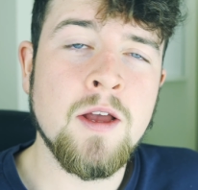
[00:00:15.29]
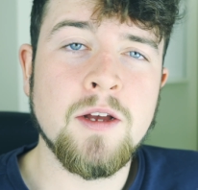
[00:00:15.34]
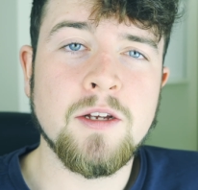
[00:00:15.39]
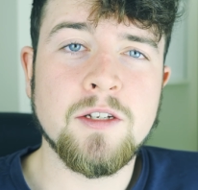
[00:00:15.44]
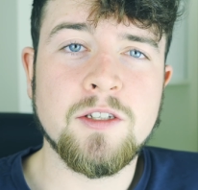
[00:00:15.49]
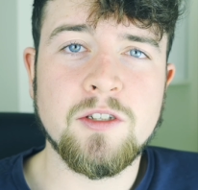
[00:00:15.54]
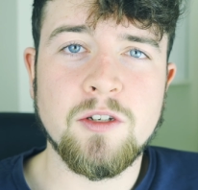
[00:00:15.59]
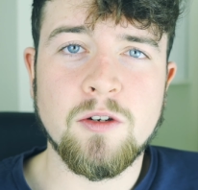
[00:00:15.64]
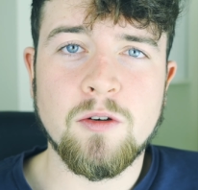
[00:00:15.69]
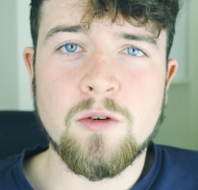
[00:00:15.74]

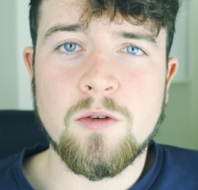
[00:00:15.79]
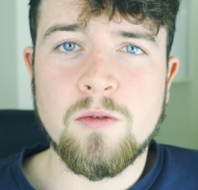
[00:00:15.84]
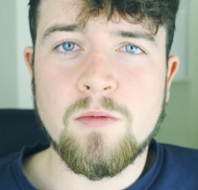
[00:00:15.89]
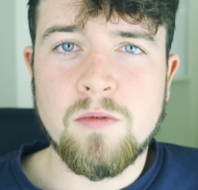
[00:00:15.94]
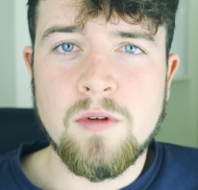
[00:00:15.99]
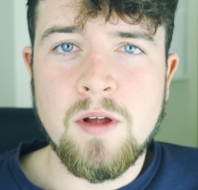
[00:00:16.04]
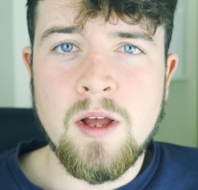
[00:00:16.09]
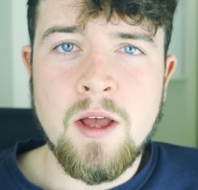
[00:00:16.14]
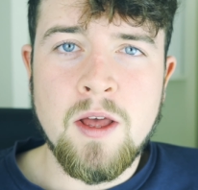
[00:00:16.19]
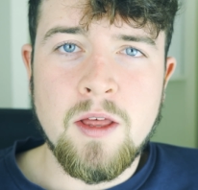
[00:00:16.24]
So
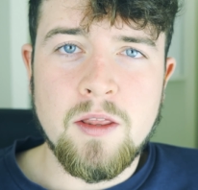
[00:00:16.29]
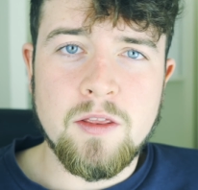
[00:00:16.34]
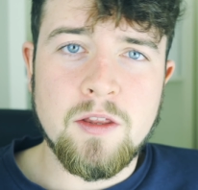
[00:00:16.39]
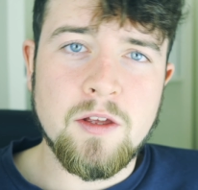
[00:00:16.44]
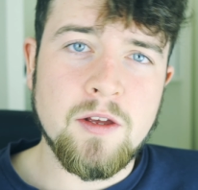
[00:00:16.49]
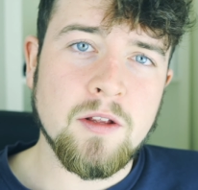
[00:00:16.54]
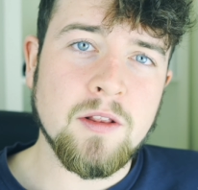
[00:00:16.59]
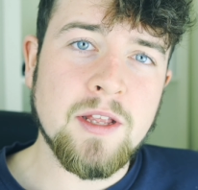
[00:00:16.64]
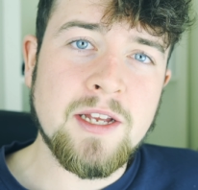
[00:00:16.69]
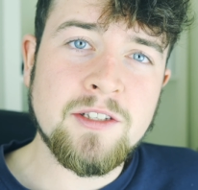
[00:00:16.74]

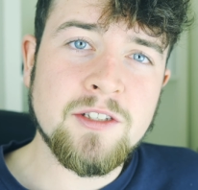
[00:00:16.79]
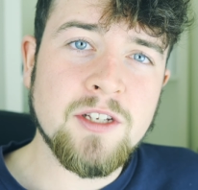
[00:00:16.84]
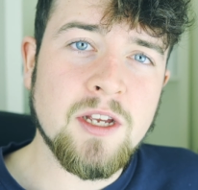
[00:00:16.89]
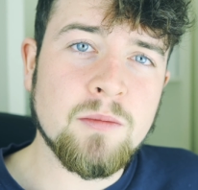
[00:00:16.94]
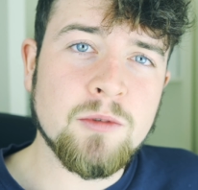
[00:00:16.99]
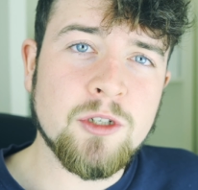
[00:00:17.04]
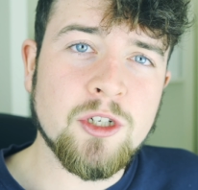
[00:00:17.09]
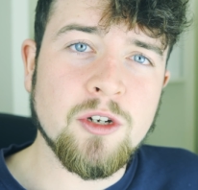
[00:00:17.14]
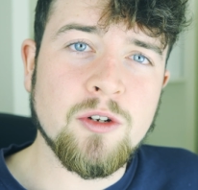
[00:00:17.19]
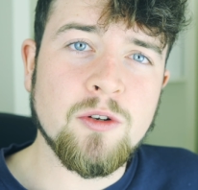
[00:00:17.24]
the lens that
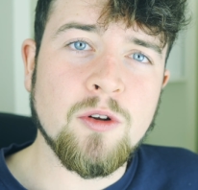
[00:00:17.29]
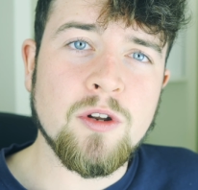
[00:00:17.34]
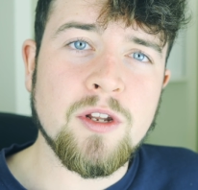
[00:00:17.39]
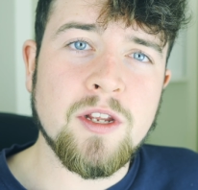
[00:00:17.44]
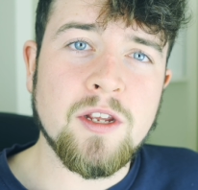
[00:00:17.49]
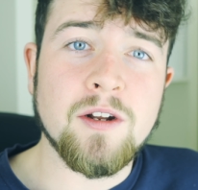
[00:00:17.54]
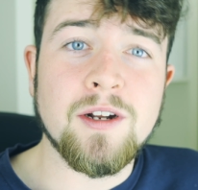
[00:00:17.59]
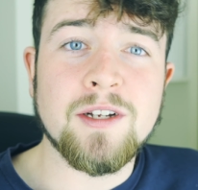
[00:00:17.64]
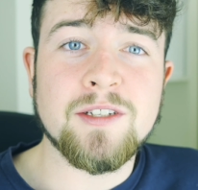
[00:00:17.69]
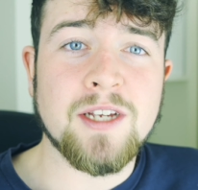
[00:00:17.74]
I'm shooting on
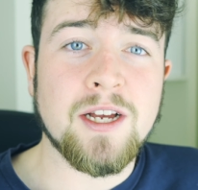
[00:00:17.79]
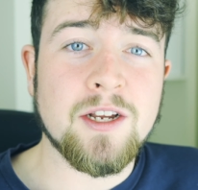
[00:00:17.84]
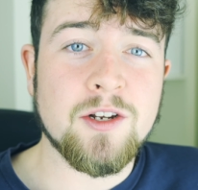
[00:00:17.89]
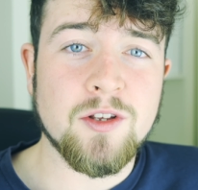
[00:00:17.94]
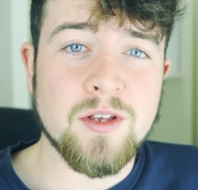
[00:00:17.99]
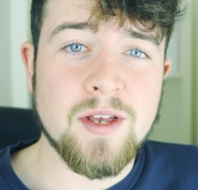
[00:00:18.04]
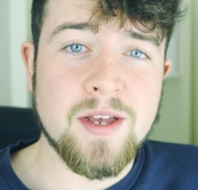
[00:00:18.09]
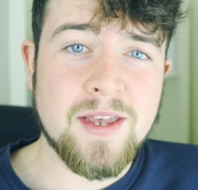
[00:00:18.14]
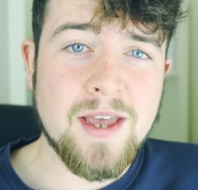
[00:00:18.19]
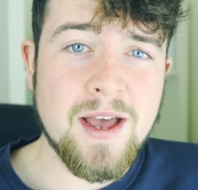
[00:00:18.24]
here is
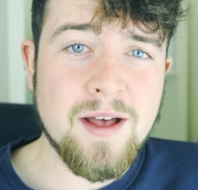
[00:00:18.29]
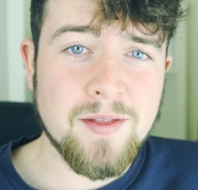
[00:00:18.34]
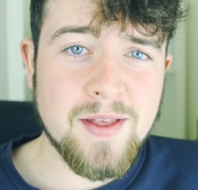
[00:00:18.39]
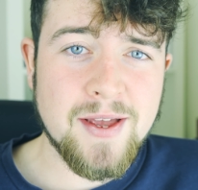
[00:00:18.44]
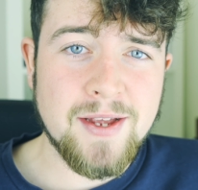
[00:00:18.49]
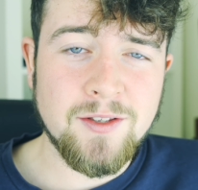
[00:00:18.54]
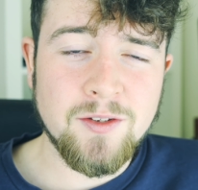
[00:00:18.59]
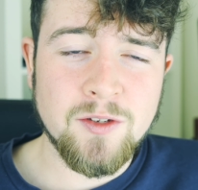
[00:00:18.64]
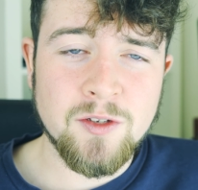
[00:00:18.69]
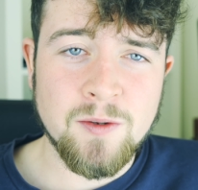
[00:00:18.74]
actually a kit
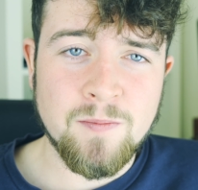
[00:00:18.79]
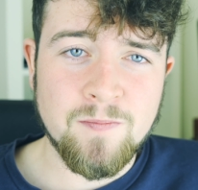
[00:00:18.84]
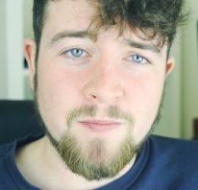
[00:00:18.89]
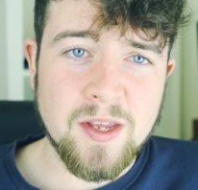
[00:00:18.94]
lens.